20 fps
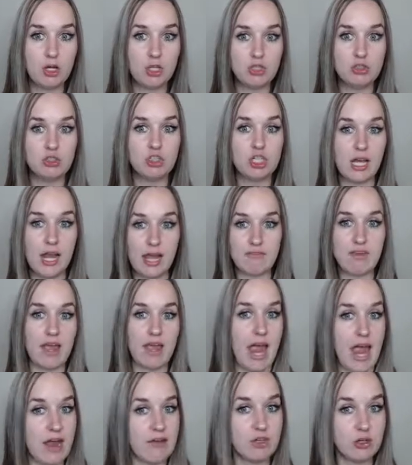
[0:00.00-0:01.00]
you should have
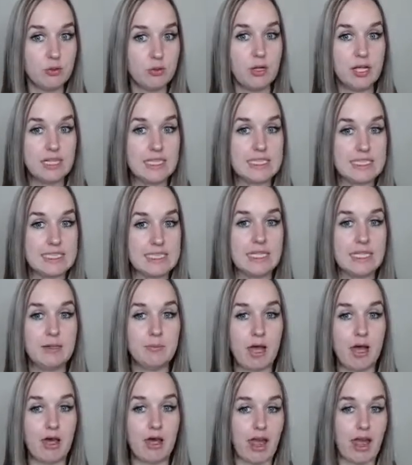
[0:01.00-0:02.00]
everybody's
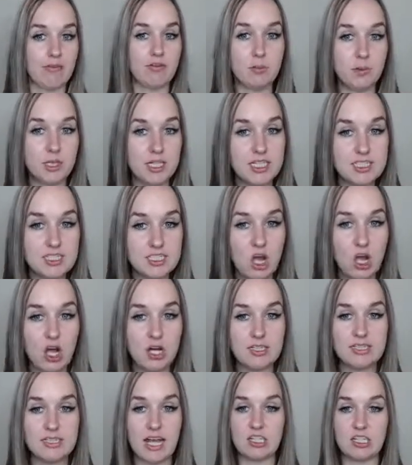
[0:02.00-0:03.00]
email, everybody's
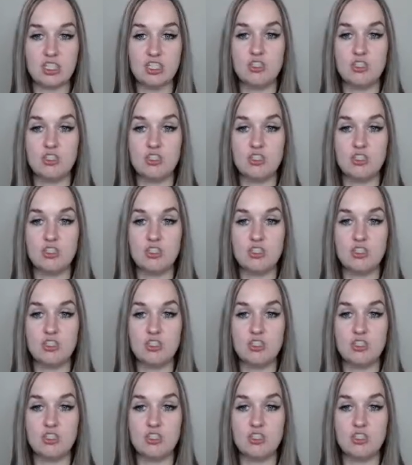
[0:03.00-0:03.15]
contact.